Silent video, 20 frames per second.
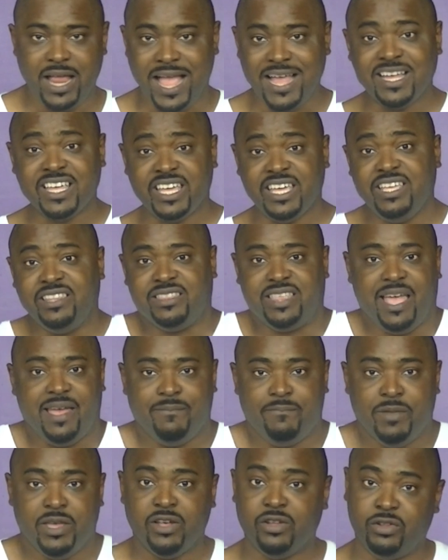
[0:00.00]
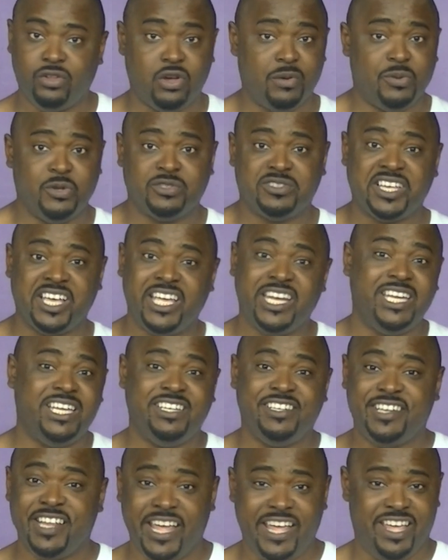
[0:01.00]
I could eat that meal almost any
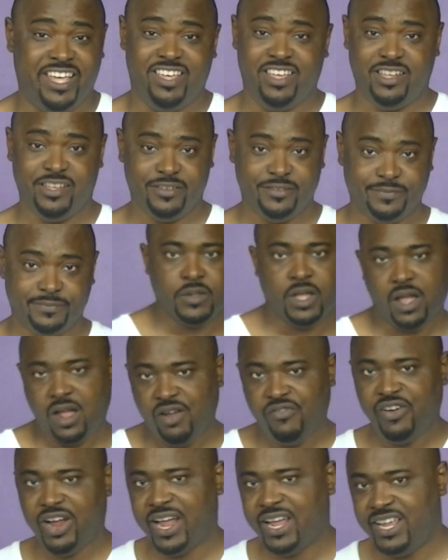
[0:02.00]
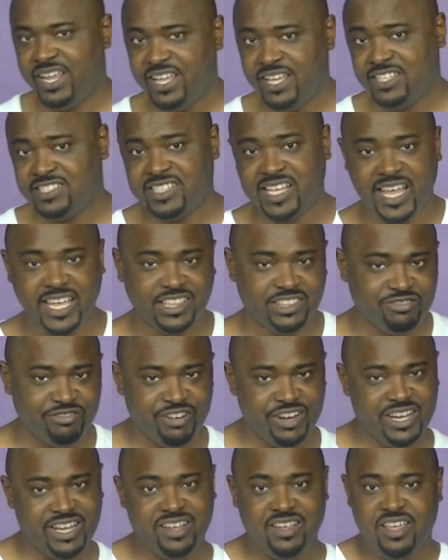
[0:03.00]
day. All right, here's day
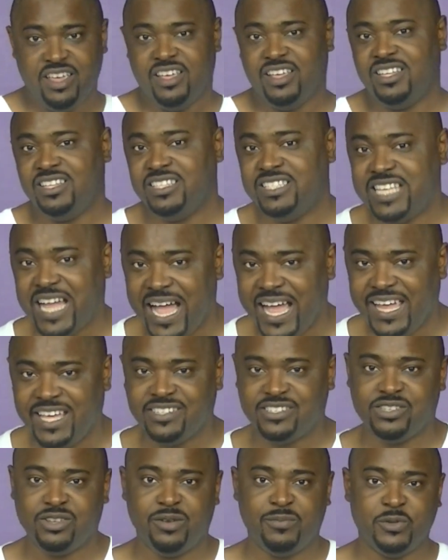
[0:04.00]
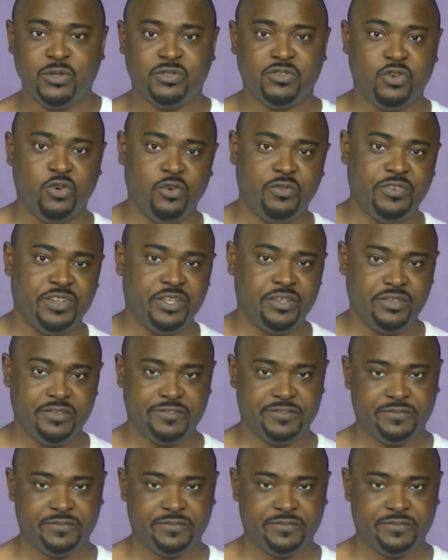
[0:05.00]
3, diet's almost over.